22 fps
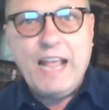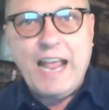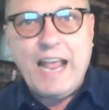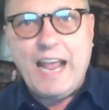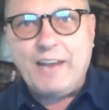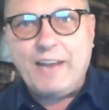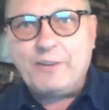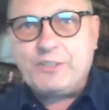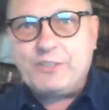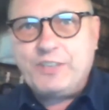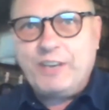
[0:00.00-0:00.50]

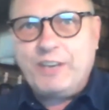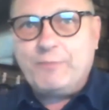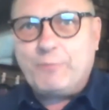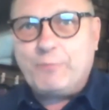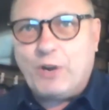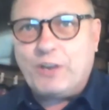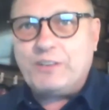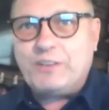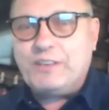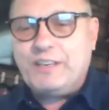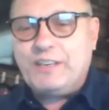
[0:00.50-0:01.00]
And Steve
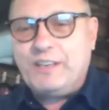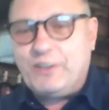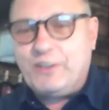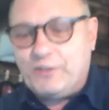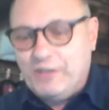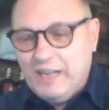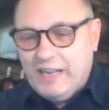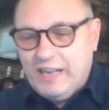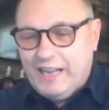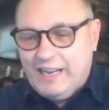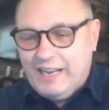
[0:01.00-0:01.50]
Martin, you
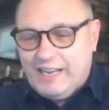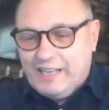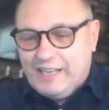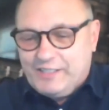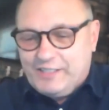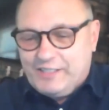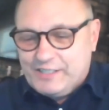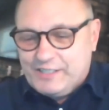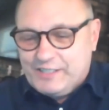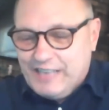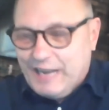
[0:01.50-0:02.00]
know, he
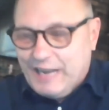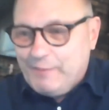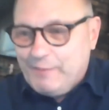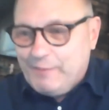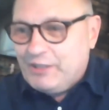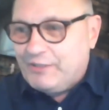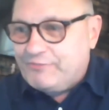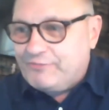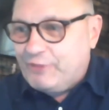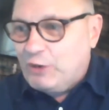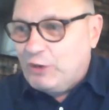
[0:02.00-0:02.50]
gets his name
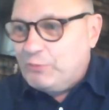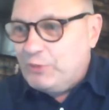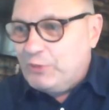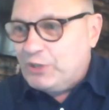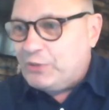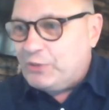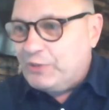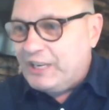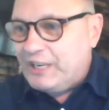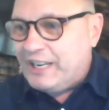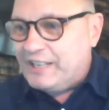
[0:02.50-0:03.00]
in the phone
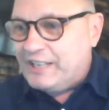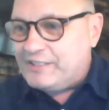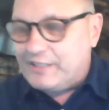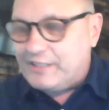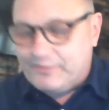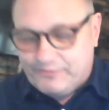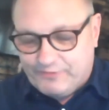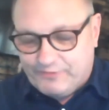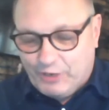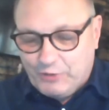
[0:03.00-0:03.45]
book when he gets a